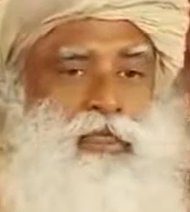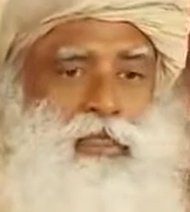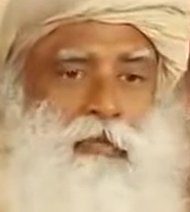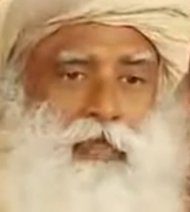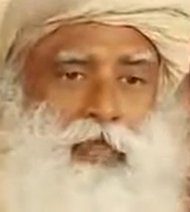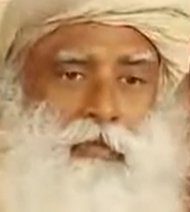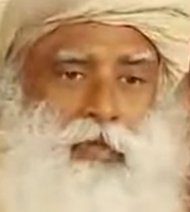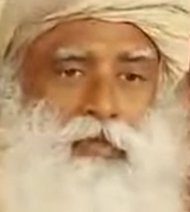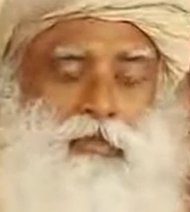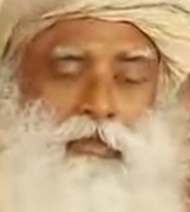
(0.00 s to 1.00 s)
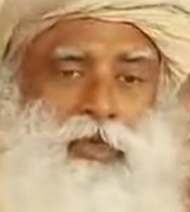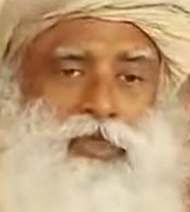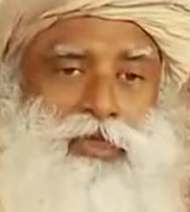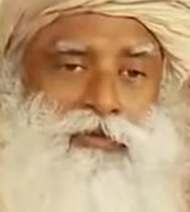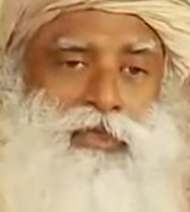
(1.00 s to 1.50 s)
something? Because
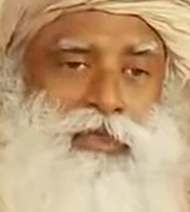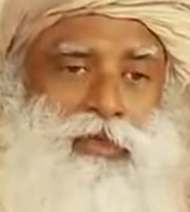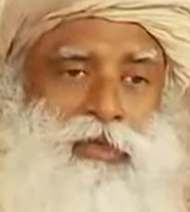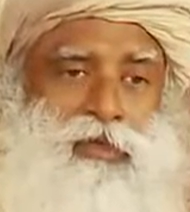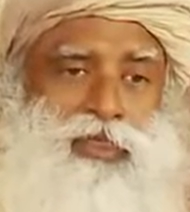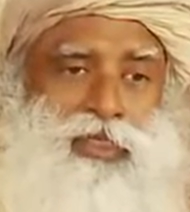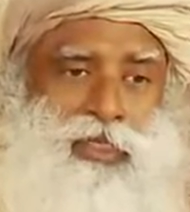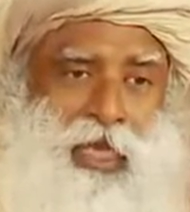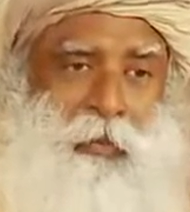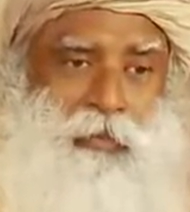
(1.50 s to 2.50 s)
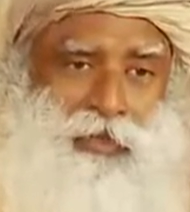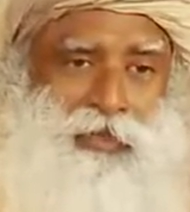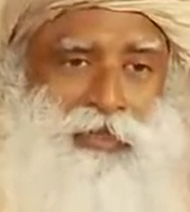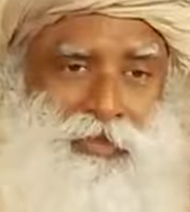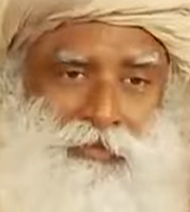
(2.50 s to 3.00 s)
most of these goals are
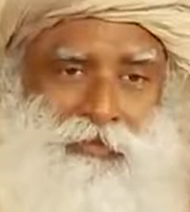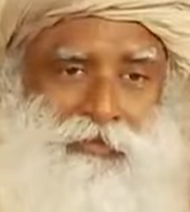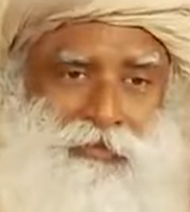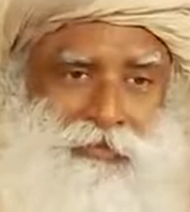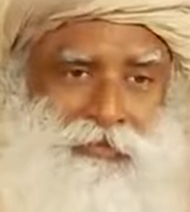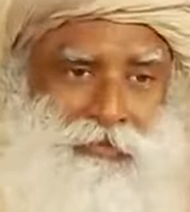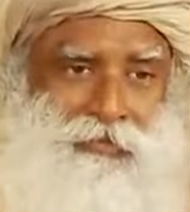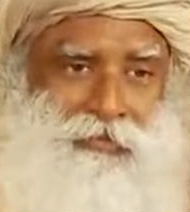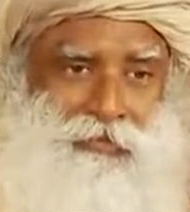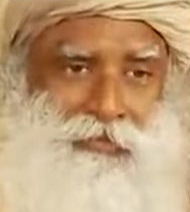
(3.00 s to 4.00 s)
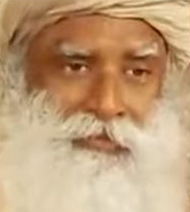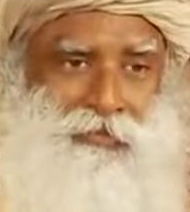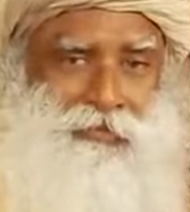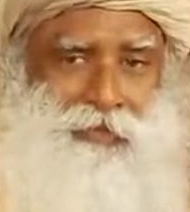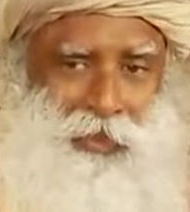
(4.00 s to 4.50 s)
traps.
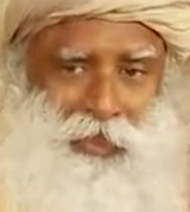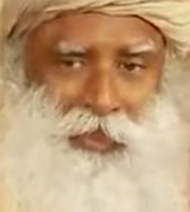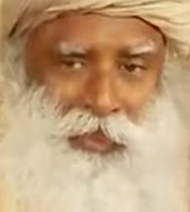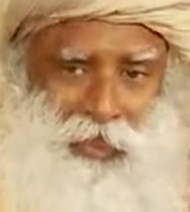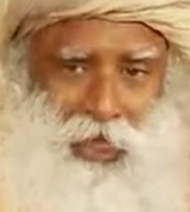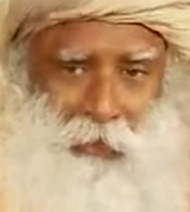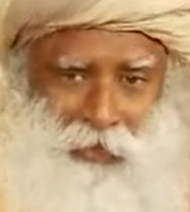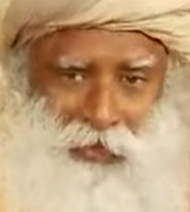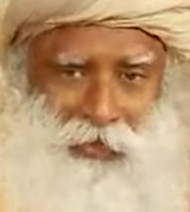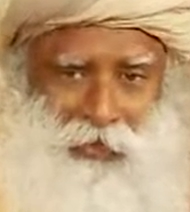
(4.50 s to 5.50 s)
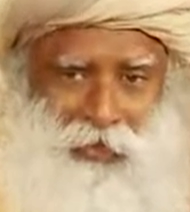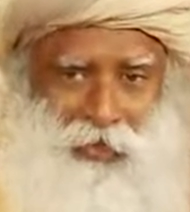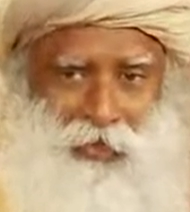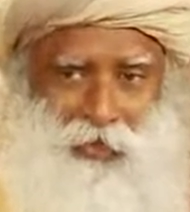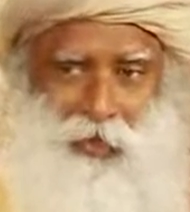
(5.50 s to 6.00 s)
They're just traps.
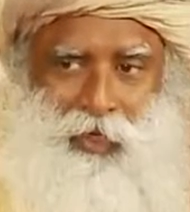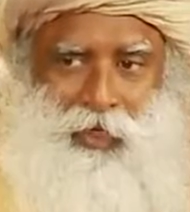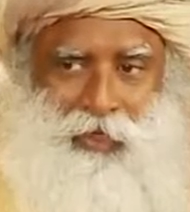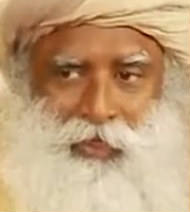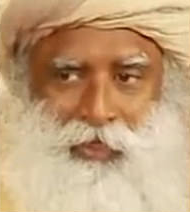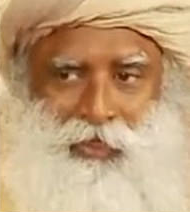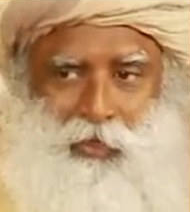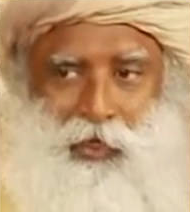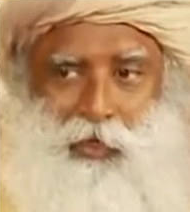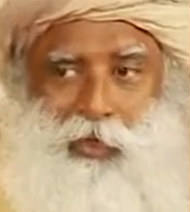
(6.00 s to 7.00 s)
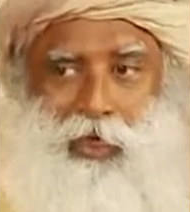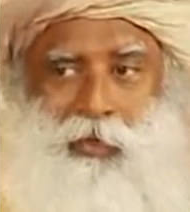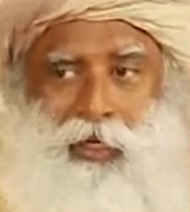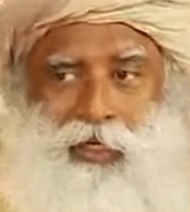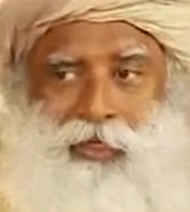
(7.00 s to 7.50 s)
You get in, it's only
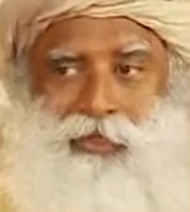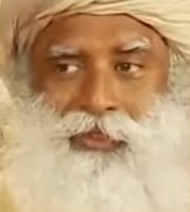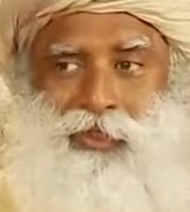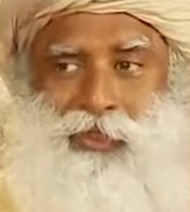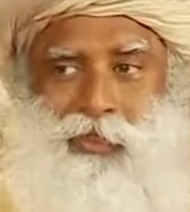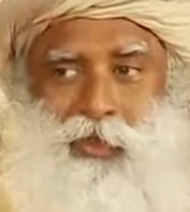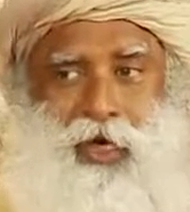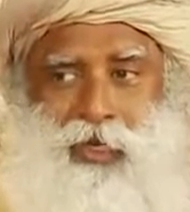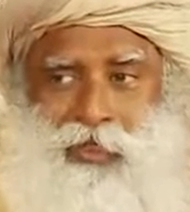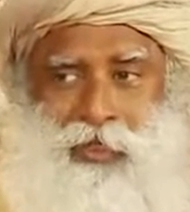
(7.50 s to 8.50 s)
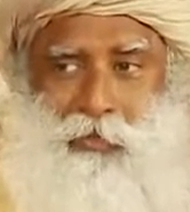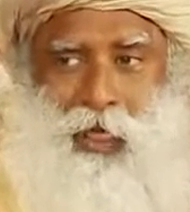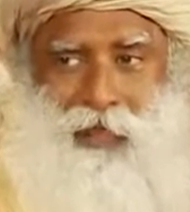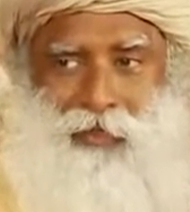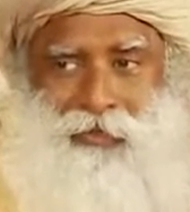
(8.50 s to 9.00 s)
one-way street, you can't turn
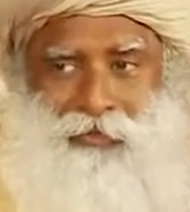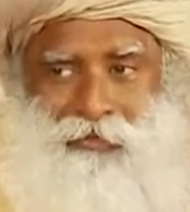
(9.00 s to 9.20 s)
back.